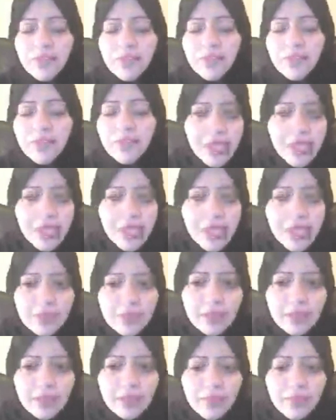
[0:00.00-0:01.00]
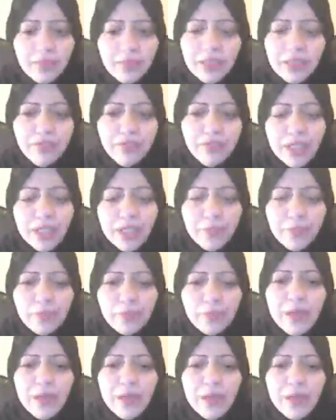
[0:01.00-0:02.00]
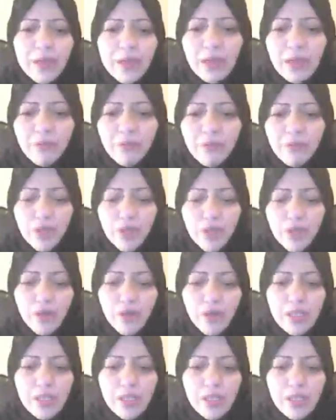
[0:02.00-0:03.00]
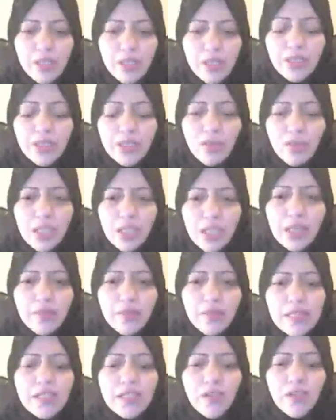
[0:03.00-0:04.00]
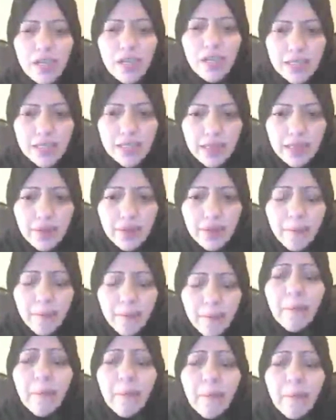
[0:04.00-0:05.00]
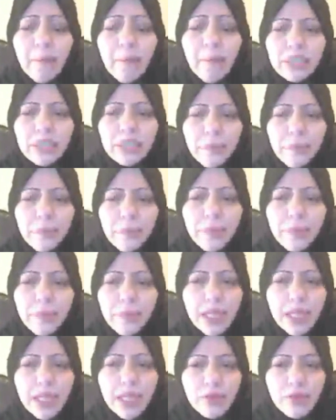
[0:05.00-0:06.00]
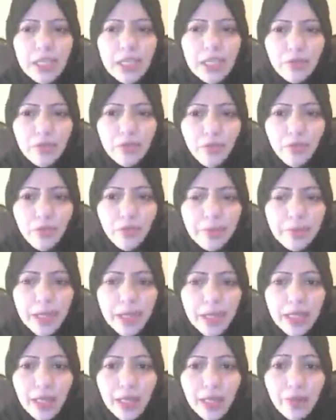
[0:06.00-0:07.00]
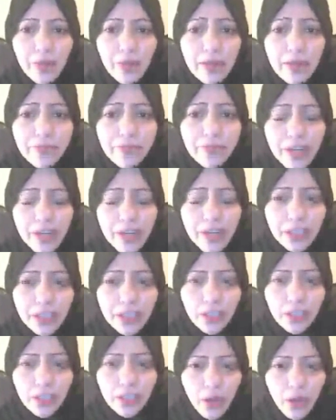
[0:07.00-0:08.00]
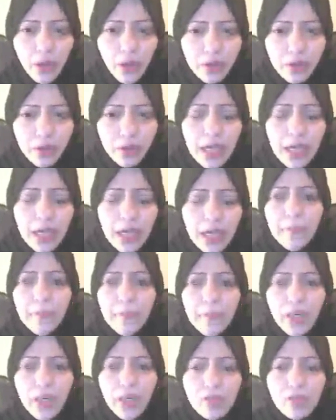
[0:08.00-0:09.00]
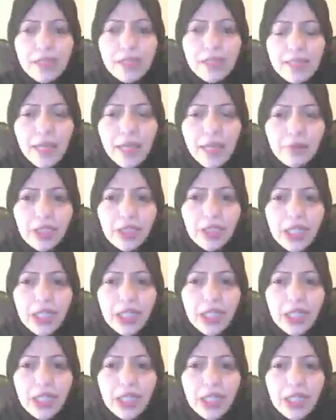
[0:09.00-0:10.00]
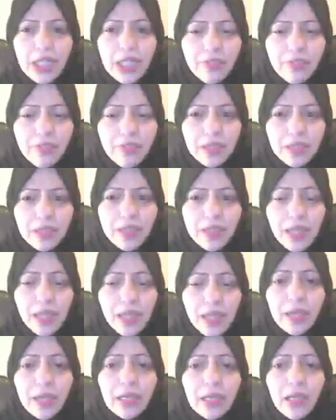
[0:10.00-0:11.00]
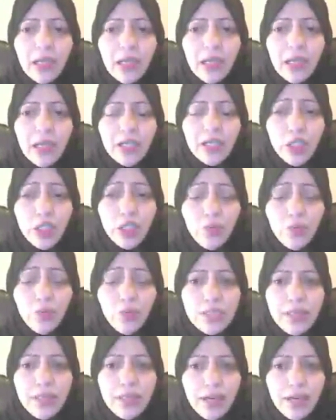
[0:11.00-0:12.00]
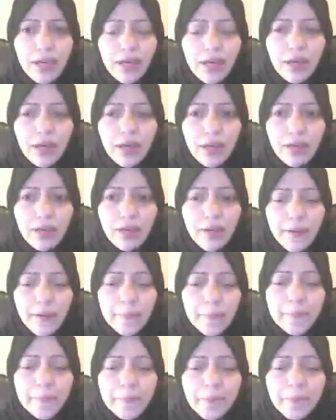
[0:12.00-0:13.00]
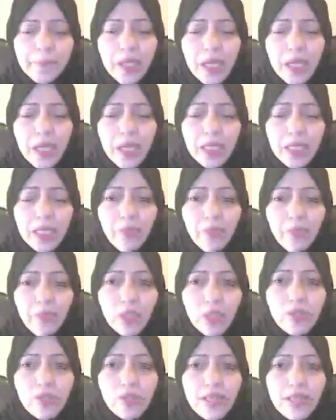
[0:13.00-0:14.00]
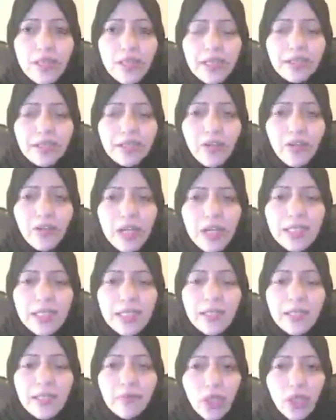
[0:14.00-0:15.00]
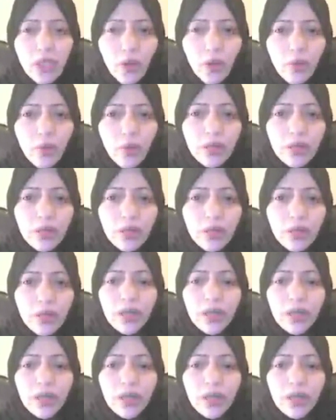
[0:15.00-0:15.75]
not afraid. I'm not afraid of myself because I must take this risk. All the people now in Saudi Arabia, they were afraid to talk because the Saudi government, they will use the terrorism law